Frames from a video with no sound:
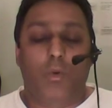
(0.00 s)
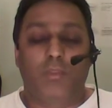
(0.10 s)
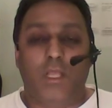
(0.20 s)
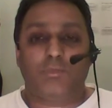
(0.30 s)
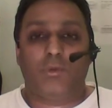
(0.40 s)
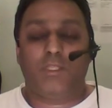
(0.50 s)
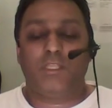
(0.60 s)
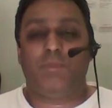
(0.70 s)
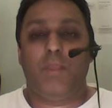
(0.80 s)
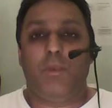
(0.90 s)
Well, that's what
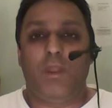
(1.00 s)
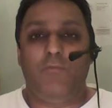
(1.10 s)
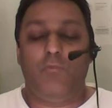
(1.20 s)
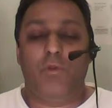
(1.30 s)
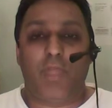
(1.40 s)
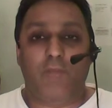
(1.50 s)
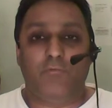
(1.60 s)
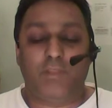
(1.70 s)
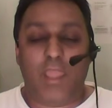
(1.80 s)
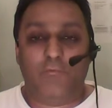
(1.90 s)
these people live with
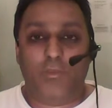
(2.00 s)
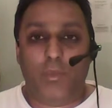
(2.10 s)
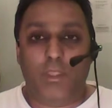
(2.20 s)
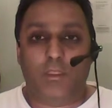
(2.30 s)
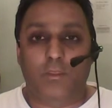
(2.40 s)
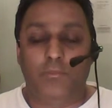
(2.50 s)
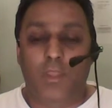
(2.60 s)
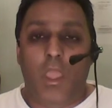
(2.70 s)
every day of the week.